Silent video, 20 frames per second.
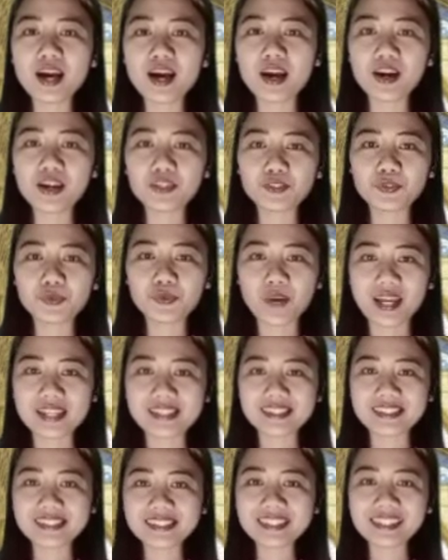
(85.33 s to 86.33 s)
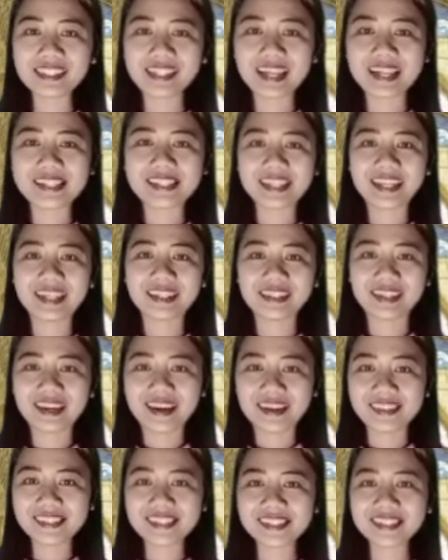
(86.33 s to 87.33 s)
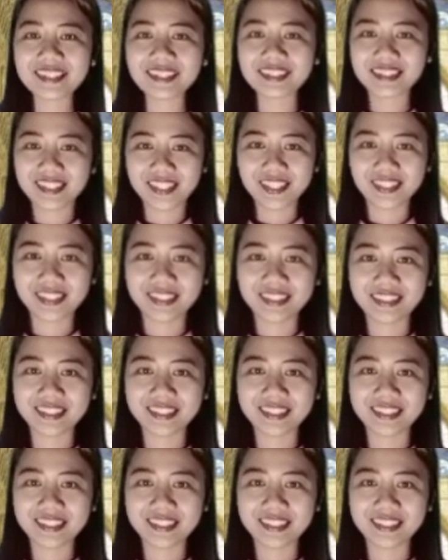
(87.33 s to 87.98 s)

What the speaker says: on the Western classical arts tradition.